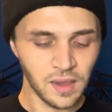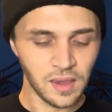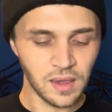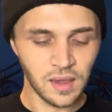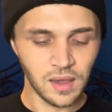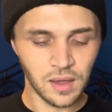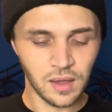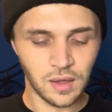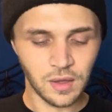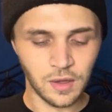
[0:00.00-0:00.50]

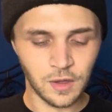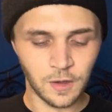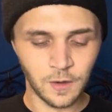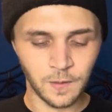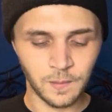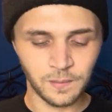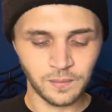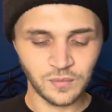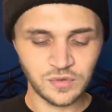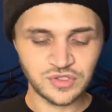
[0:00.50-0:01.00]

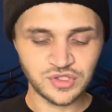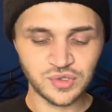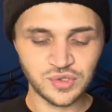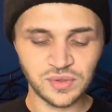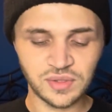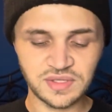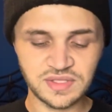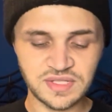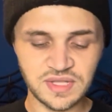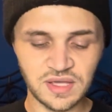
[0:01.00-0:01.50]
um, which you
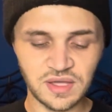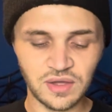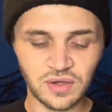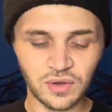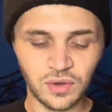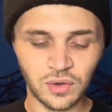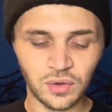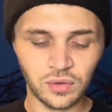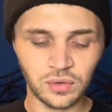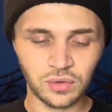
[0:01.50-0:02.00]
can
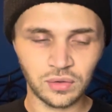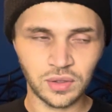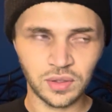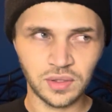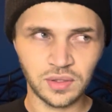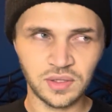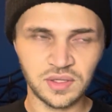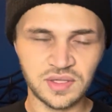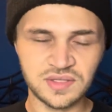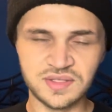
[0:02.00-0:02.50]
tell
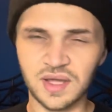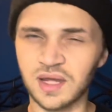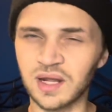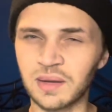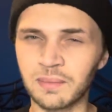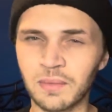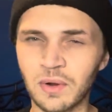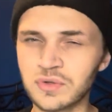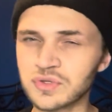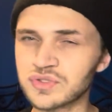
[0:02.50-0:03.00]
is like an
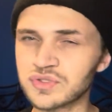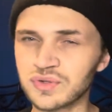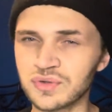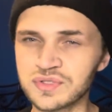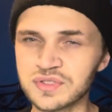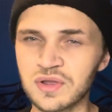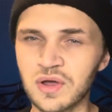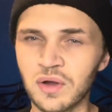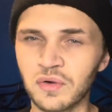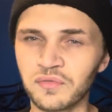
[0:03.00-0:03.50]
emotional
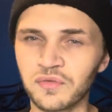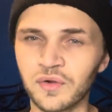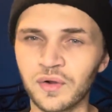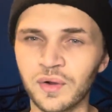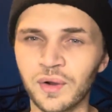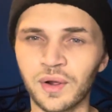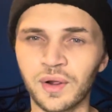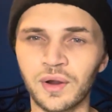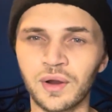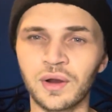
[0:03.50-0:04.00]
song for
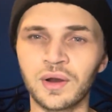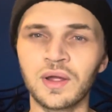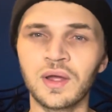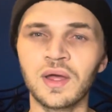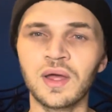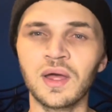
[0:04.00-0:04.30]
her.